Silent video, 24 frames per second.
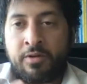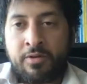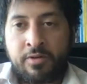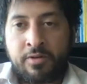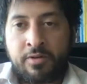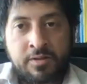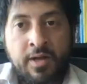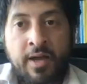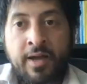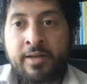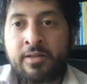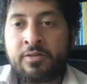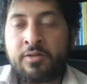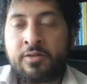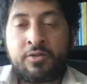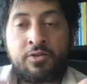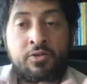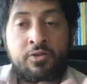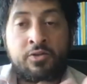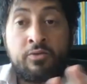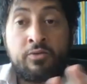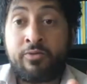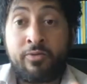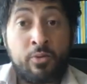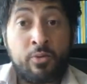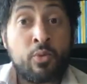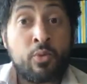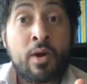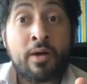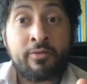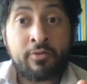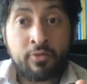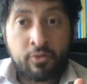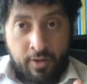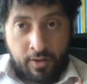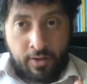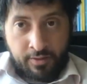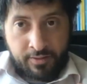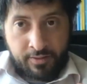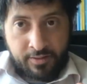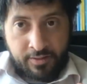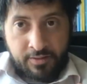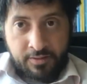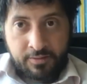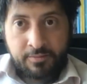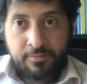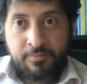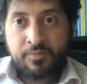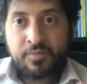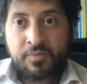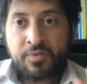scientists, of whoever else.